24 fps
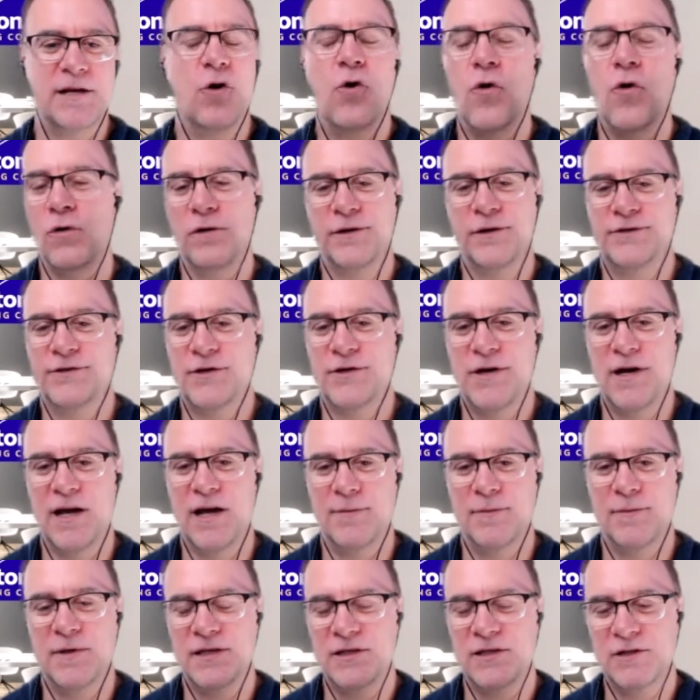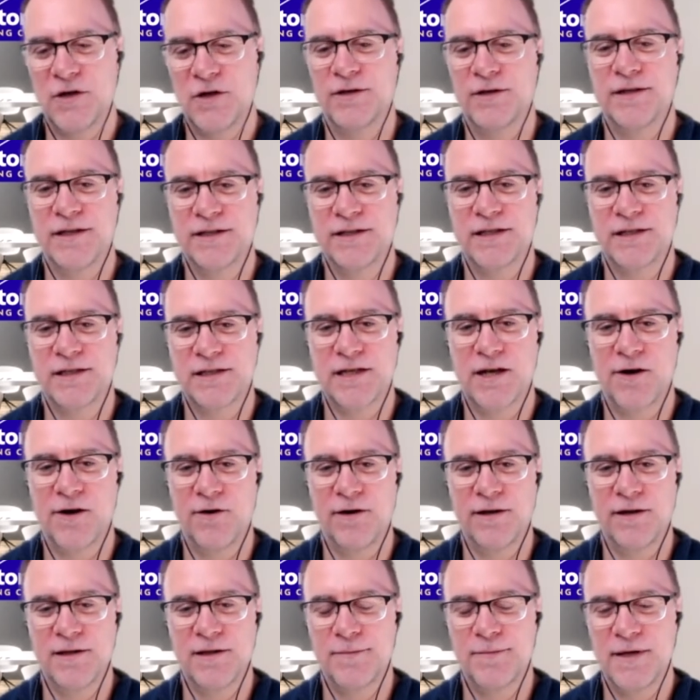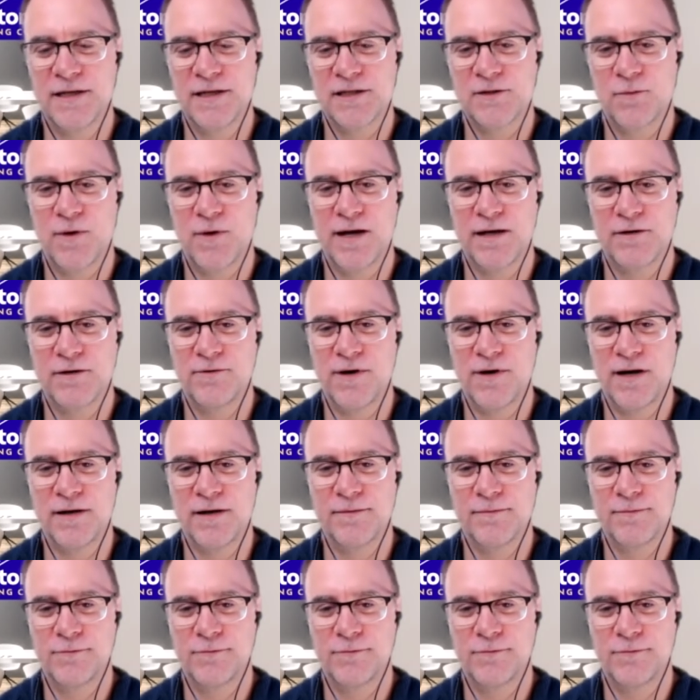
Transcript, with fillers: all the time is not necessarily the best way to run